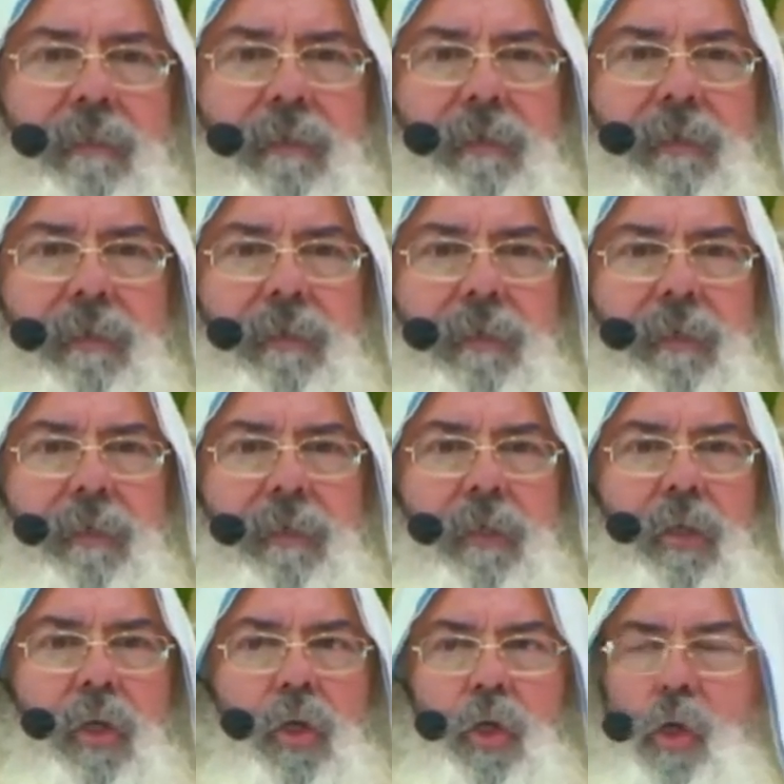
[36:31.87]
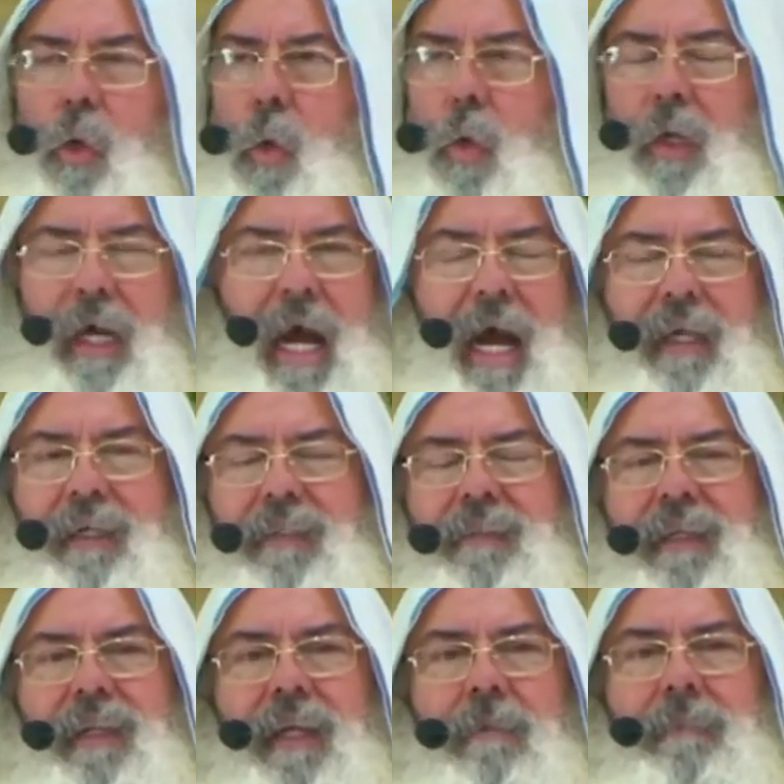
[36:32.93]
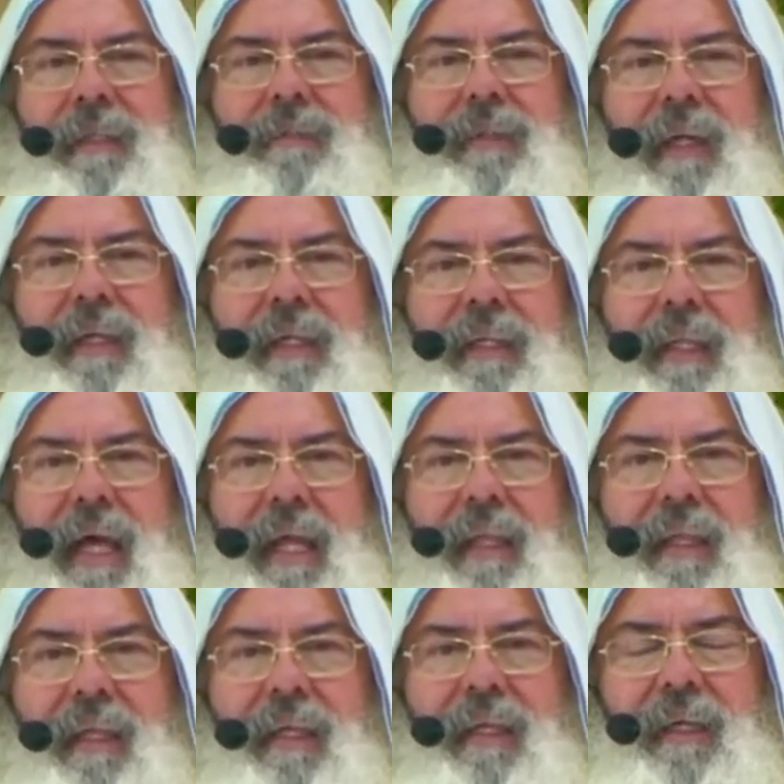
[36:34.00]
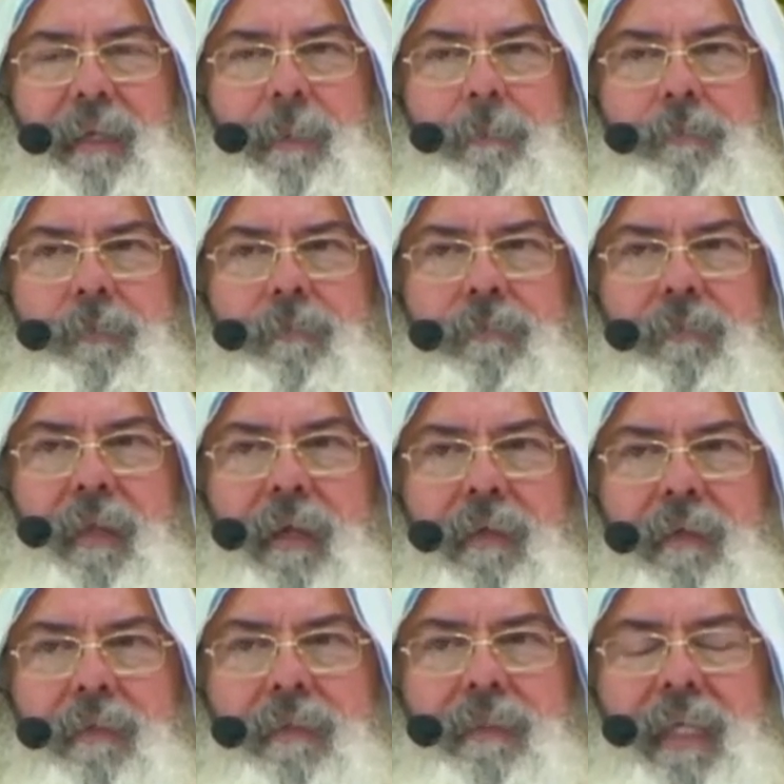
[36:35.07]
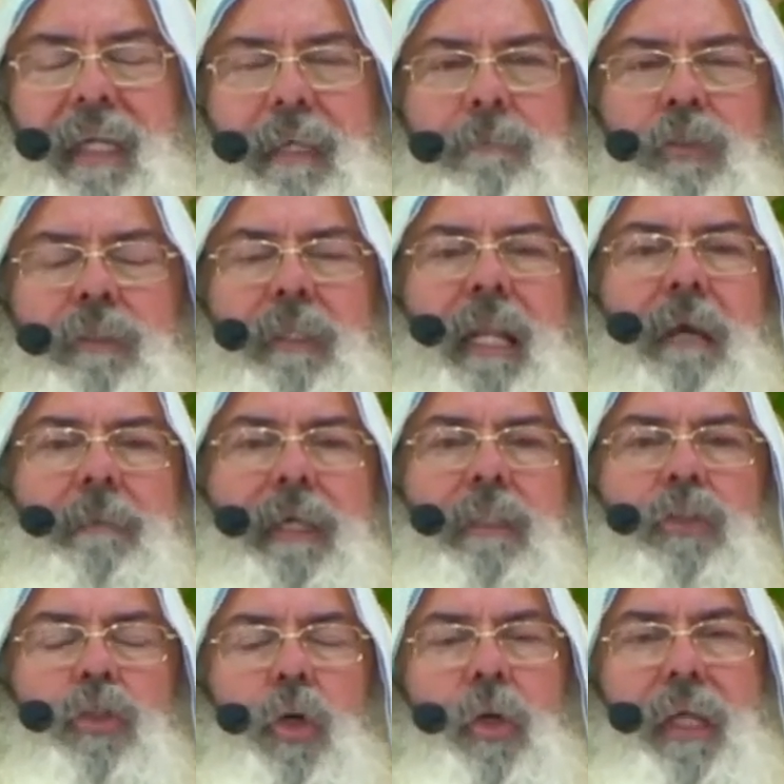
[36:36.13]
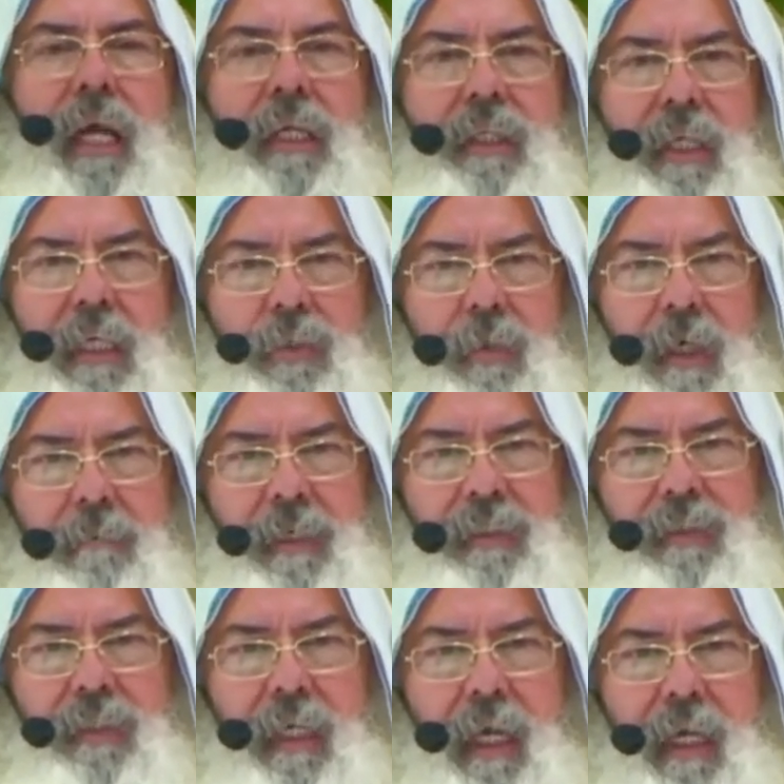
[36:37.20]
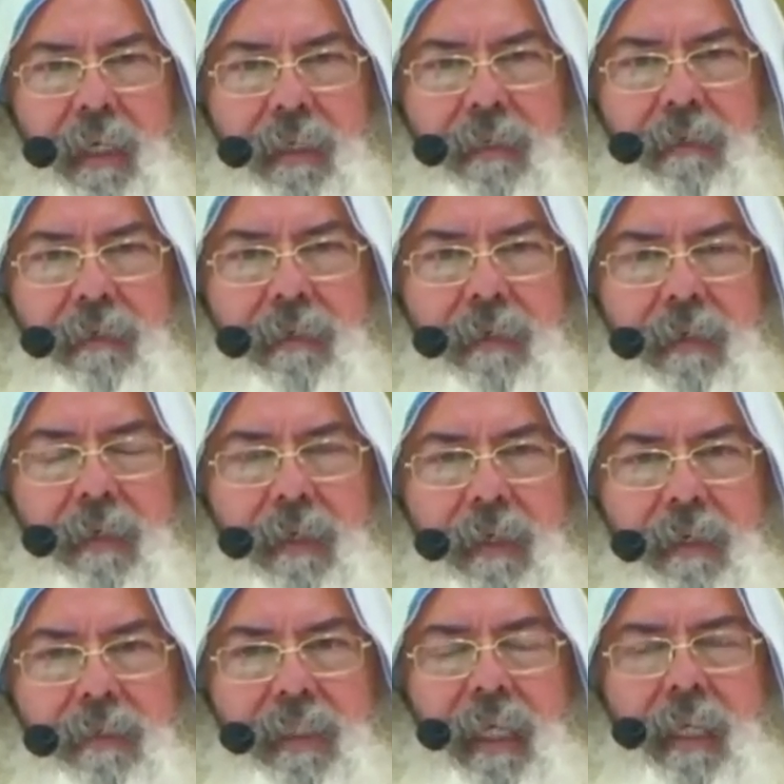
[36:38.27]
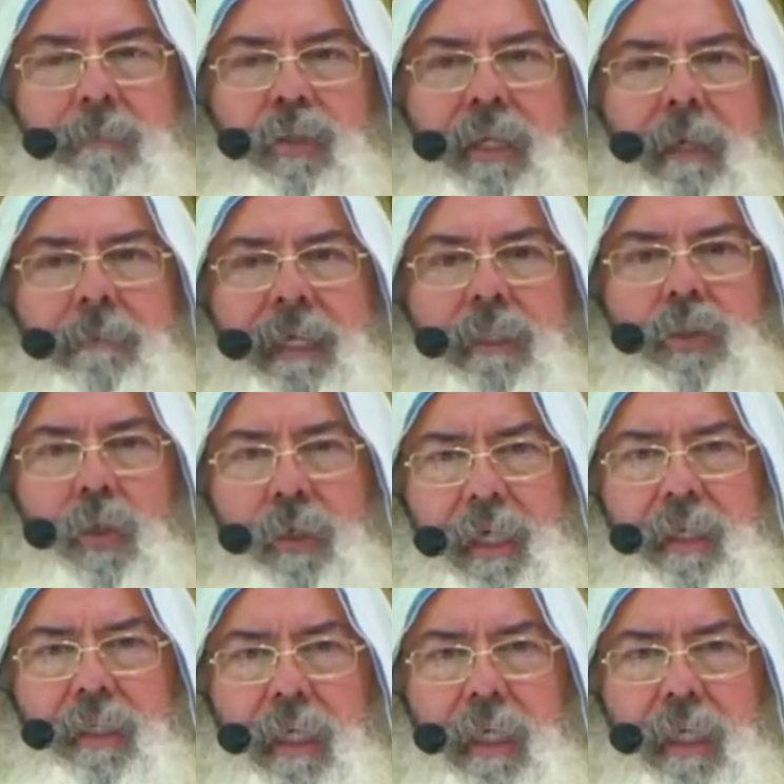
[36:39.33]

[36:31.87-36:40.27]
So people think in failing, they are going to fail. They insist so much in failure that they fail. No, we have to